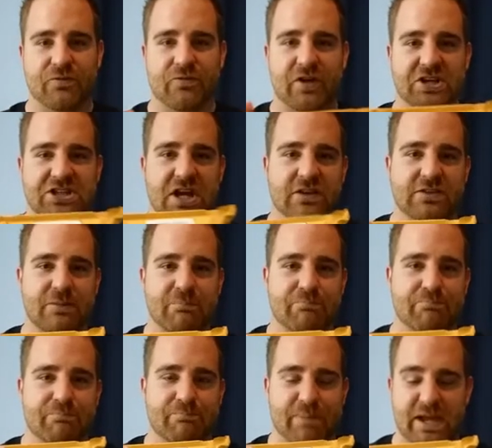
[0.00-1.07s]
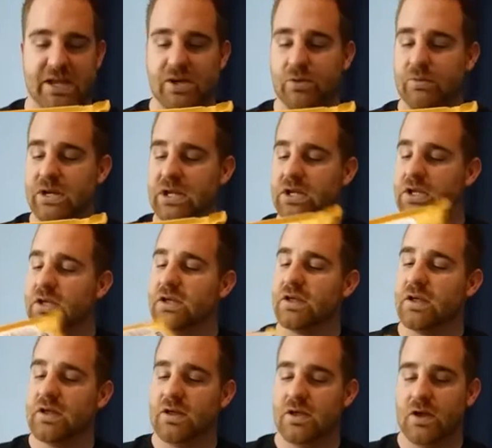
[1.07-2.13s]
fresh out the bakery,
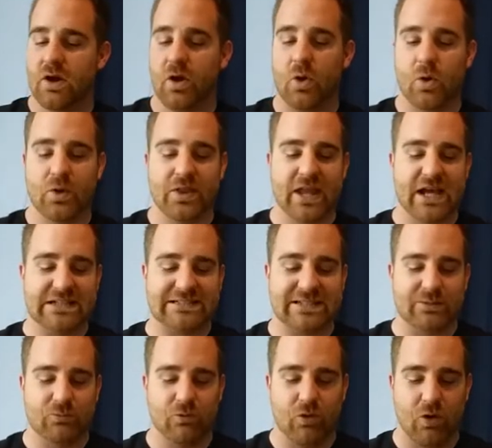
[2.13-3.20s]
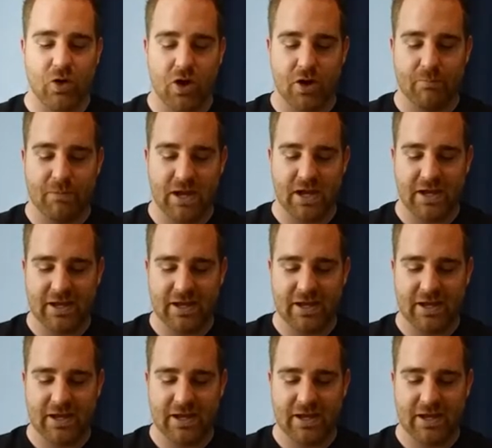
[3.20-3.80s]
all nice and warm,